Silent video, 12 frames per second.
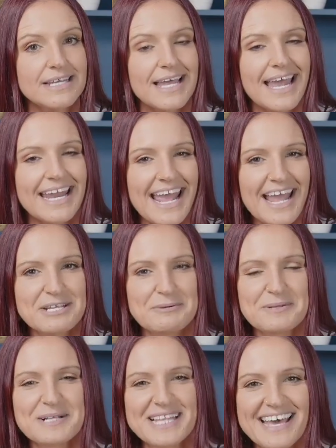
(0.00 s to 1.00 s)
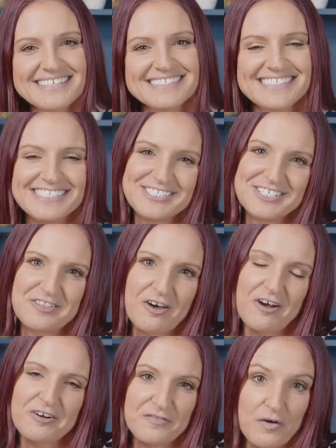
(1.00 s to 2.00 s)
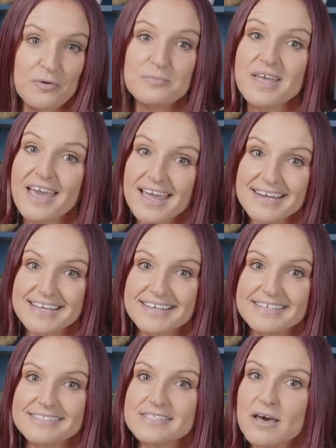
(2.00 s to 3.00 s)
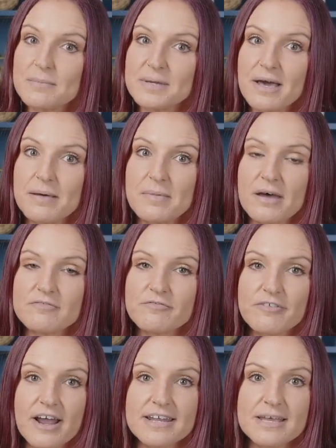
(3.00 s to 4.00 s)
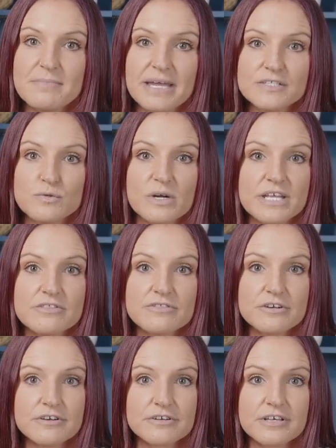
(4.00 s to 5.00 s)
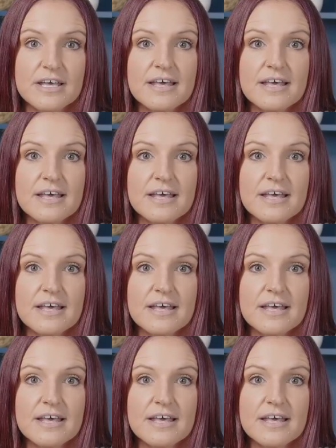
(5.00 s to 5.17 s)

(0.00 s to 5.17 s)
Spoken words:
An annual class teaching the art of home canning is coming up on Friday, May 23rd.